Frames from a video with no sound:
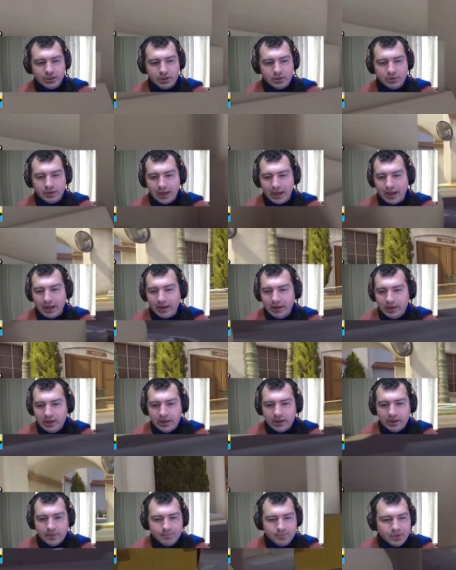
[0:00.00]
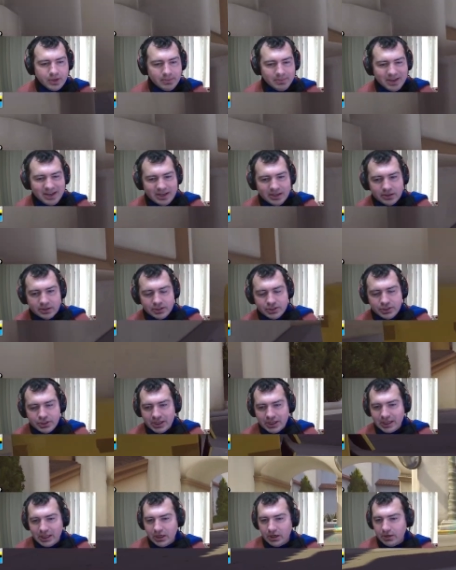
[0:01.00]
okay. Immediately
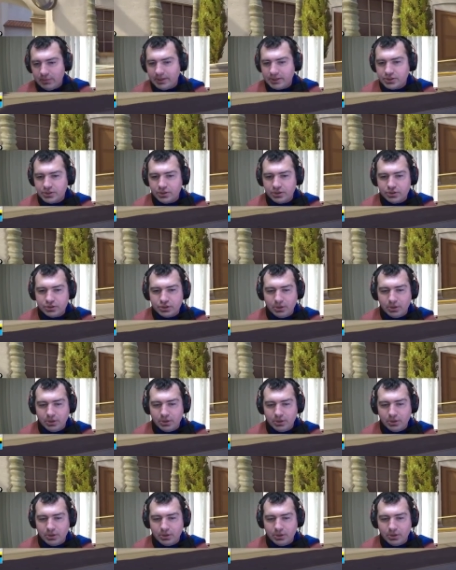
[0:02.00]
check here, make sure there's no